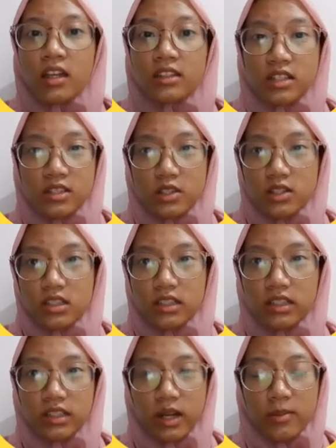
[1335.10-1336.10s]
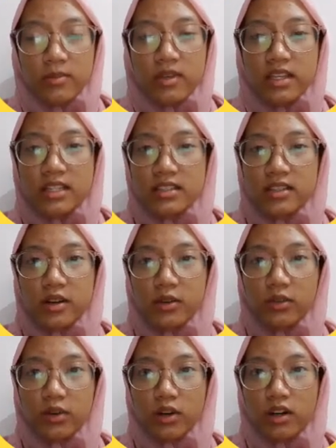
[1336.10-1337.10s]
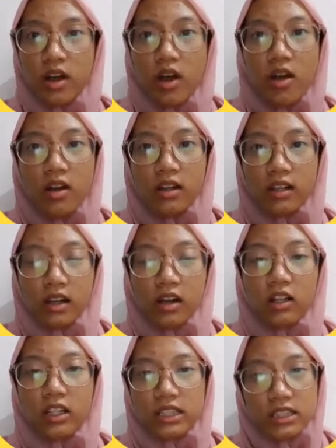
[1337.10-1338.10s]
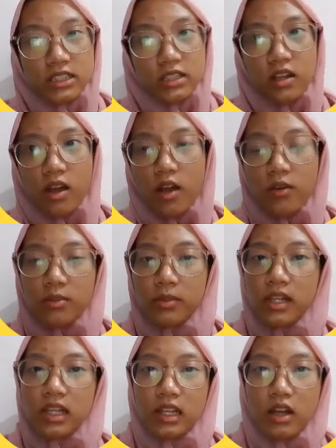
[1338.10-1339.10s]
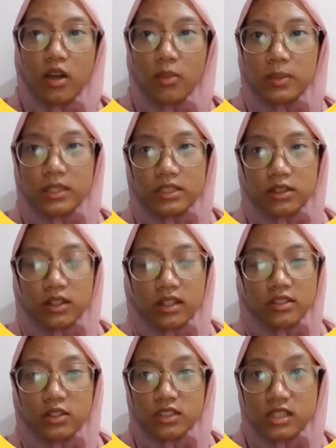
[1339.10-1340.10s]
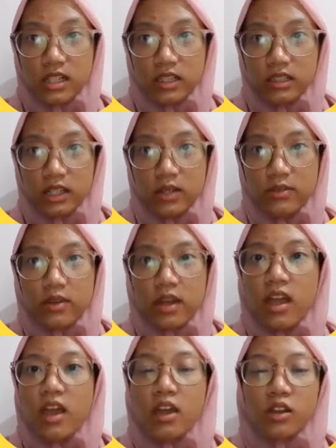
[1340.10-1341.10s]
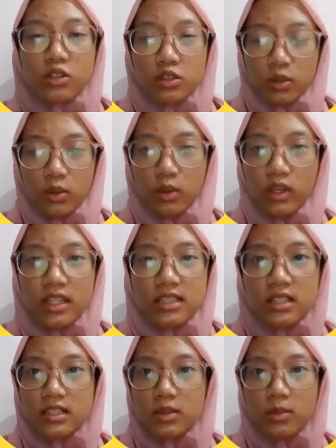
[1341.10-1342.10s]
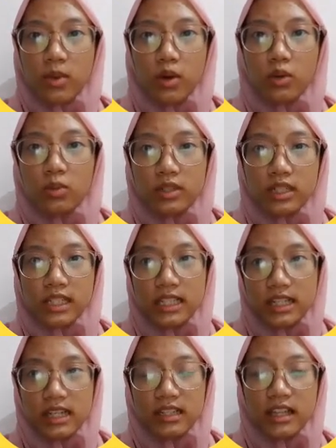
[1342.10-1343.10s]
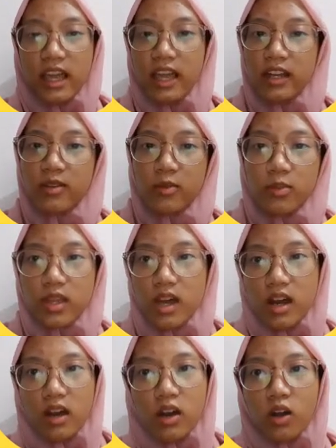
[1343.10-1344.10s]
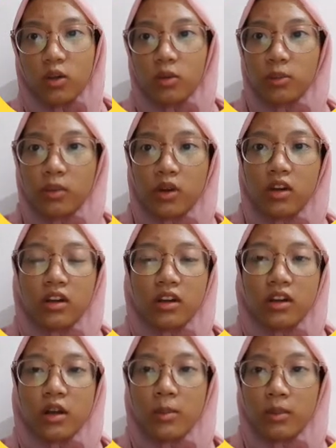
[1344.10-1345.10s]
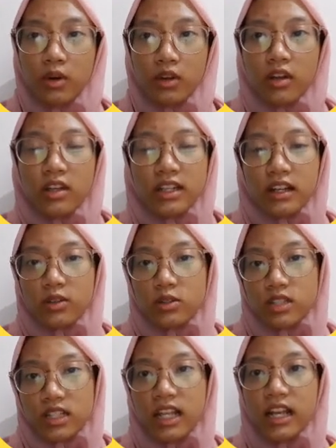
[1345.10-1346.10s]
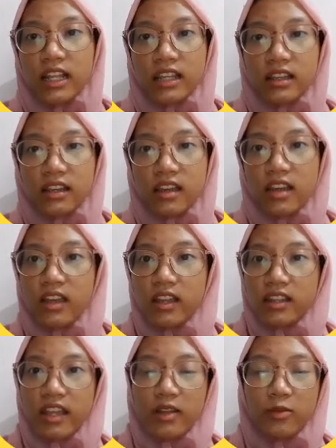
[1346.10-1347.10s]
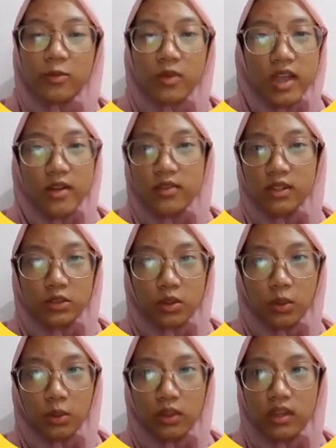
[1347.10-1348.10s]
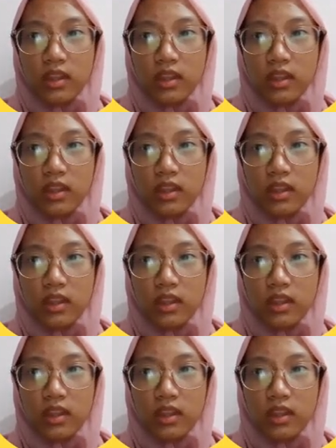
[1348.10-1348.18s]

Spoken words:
The social graph is therefore a collection of millions of personal social graphs, so it's a small word in that, and we are all more closely linked than we ever thought.